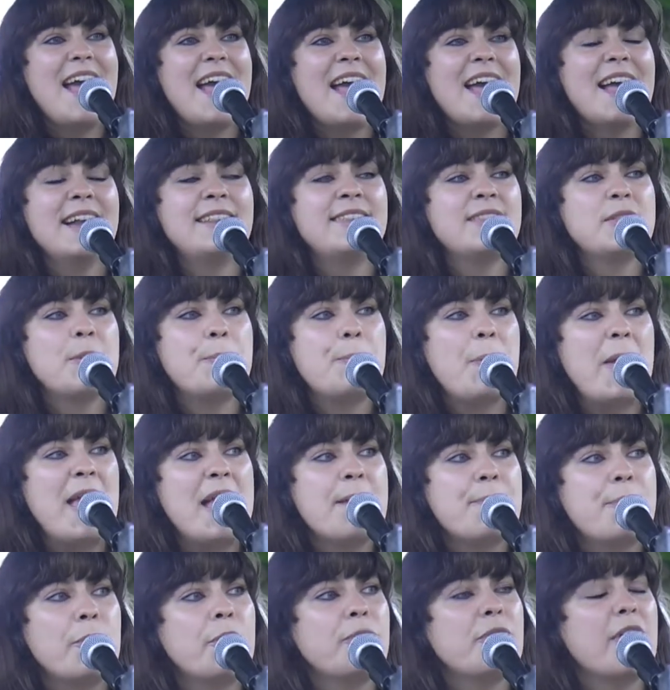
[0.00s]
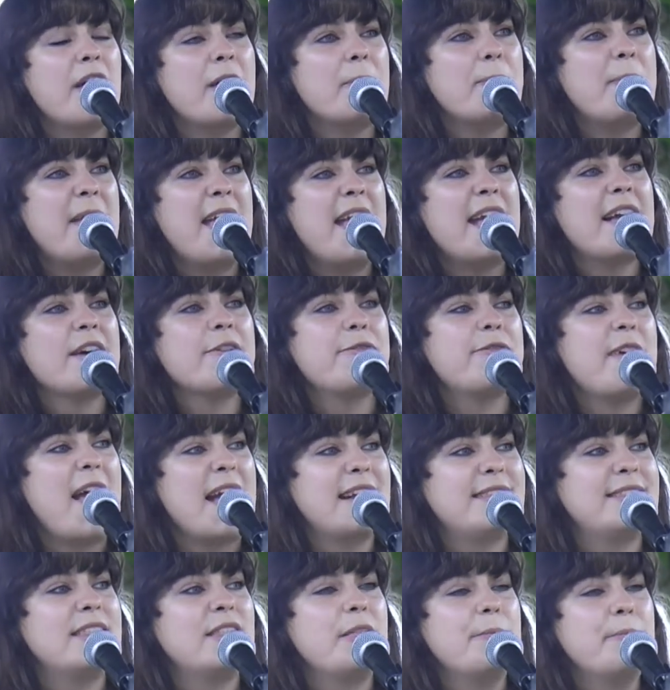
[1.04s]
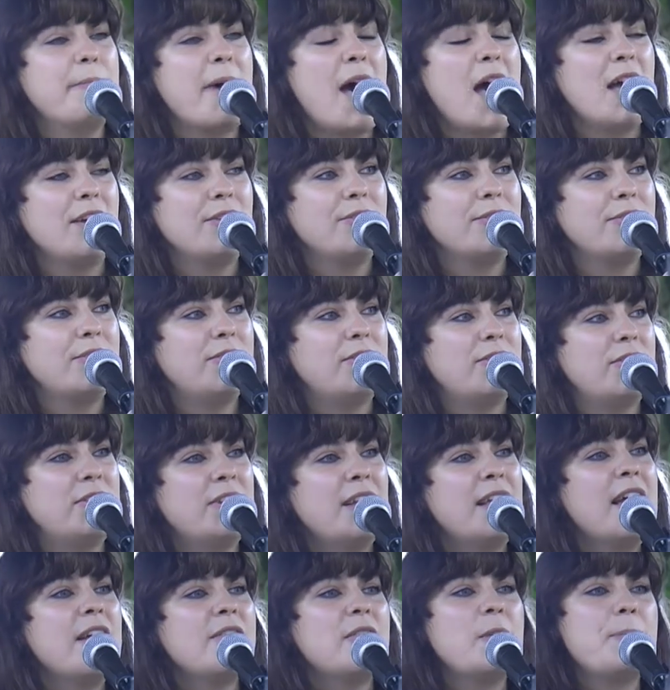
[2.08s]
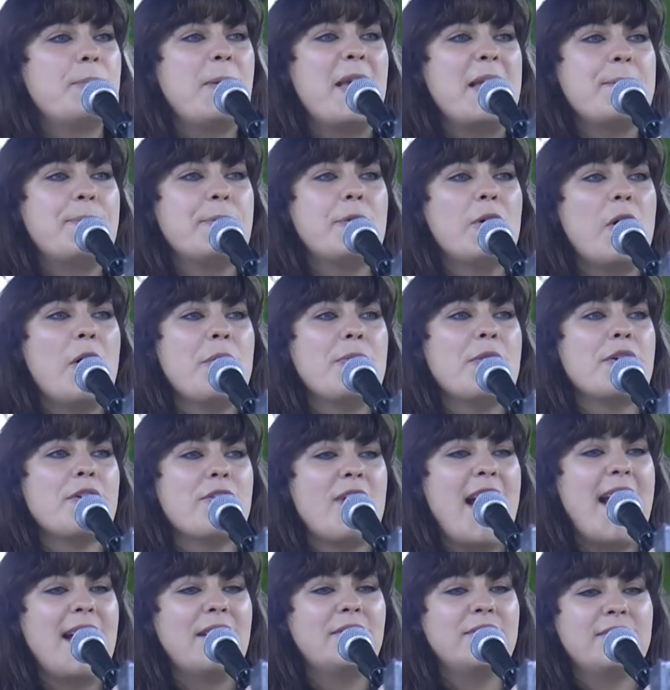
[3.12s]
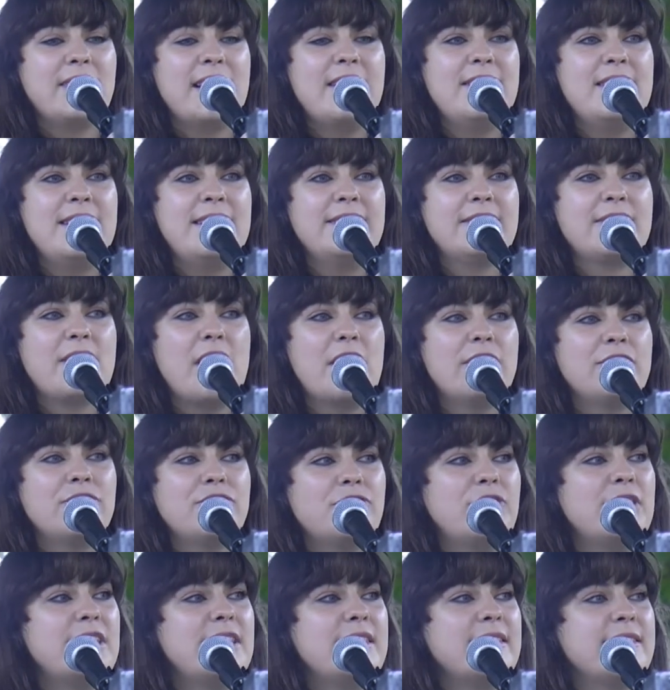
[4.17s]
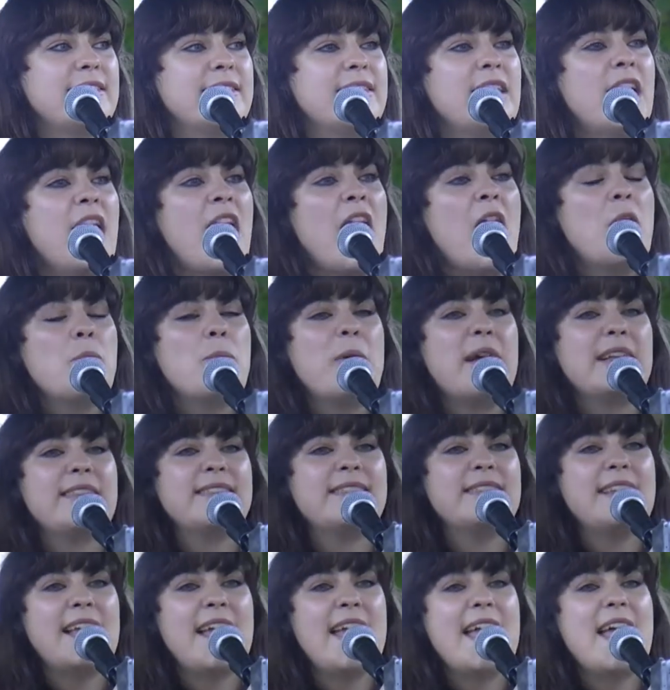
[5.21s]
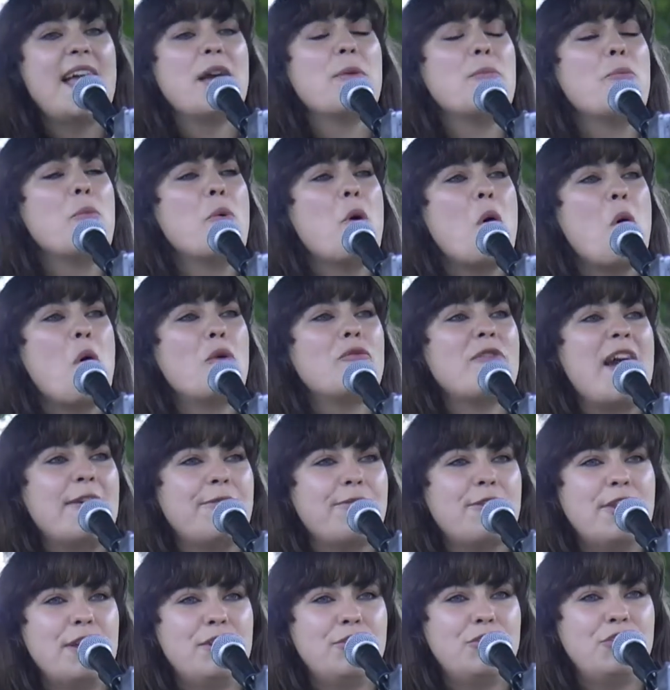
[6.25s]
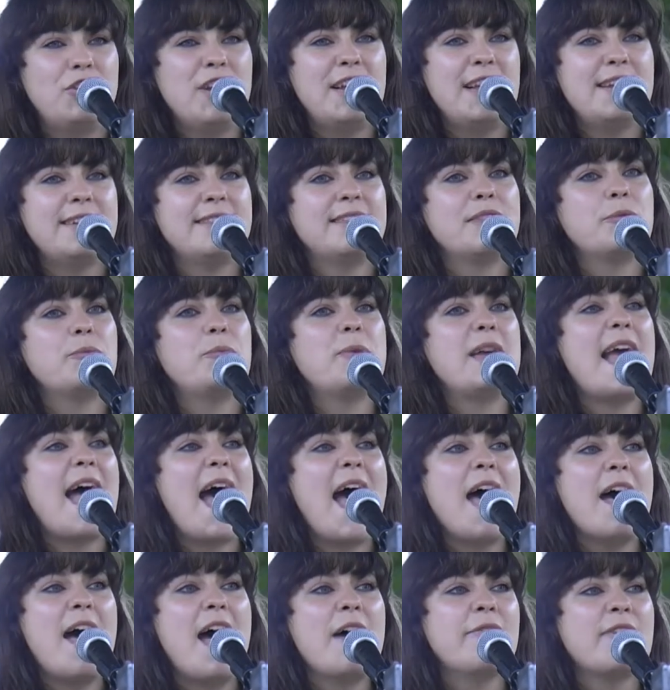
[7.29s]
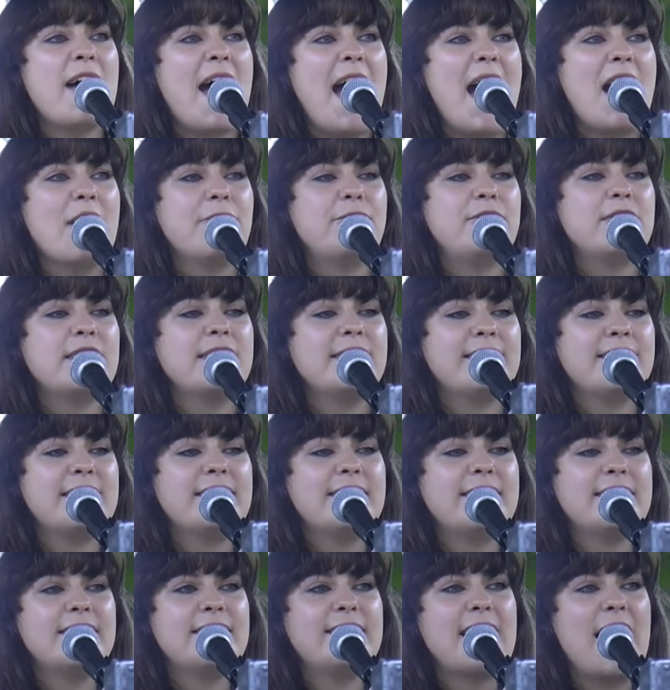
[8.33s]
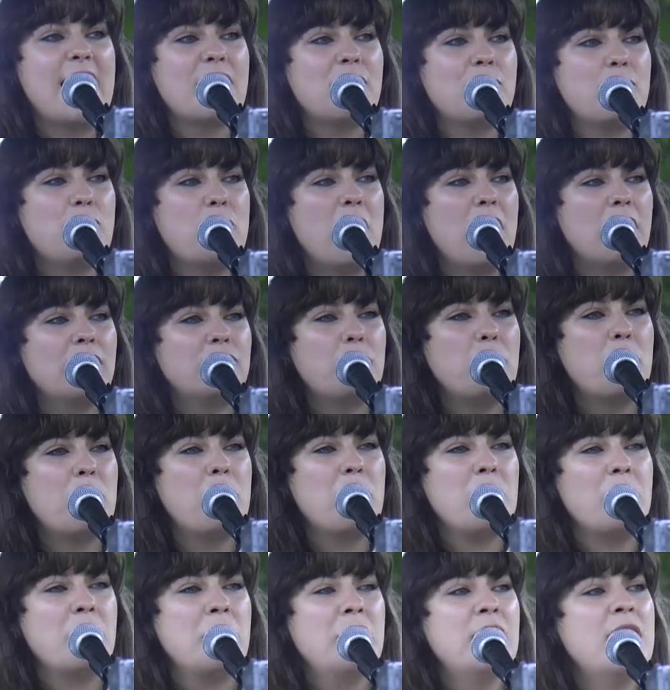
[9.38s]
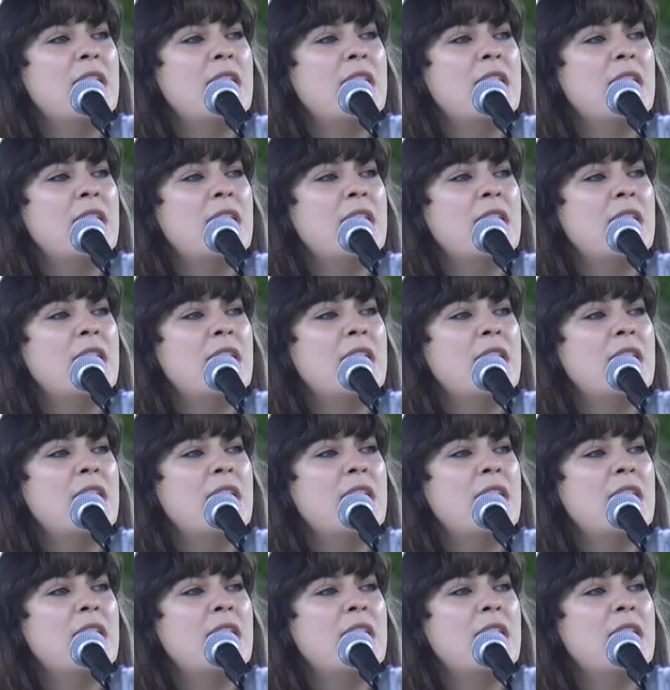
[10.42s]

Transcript: It's the people that are being affected the most, the people on the ground in these countries. And we're seeing more refugees than we ever have done since the Second World War.